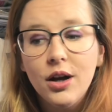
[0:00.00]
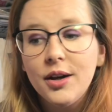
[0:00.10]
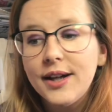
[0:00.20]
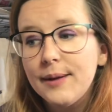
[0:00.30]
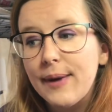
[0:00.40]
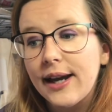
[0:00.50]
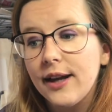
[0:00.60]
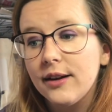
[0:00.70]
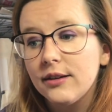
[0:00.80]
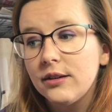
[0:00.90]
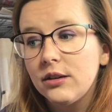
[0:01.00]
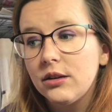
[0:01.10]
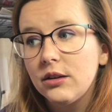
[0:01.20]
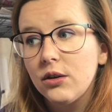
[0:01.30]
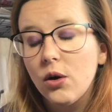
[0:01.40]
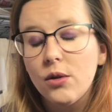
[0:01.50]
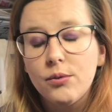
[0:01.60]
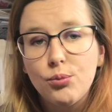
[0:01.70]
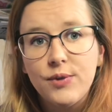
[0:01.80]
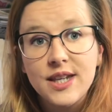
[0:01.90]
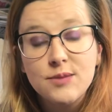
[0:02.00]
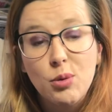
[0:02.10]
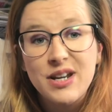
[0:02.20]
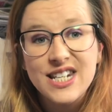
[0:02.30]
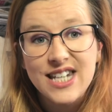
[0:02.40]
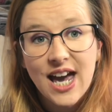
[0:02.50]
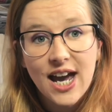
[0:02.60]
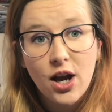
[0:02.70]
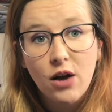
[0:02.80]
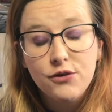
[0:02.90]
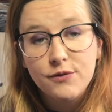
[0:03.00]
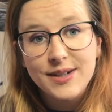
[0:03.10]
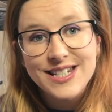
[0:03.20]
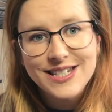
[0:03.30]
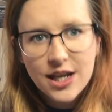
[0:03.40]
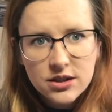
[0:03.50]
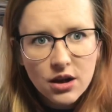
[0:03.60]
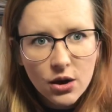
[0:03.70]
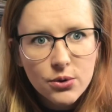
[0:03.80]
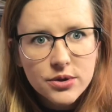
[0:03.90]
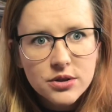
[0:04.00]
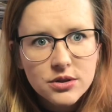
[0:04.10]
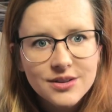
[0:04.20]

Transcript: get back in on this probably today after I've been to Tesco's.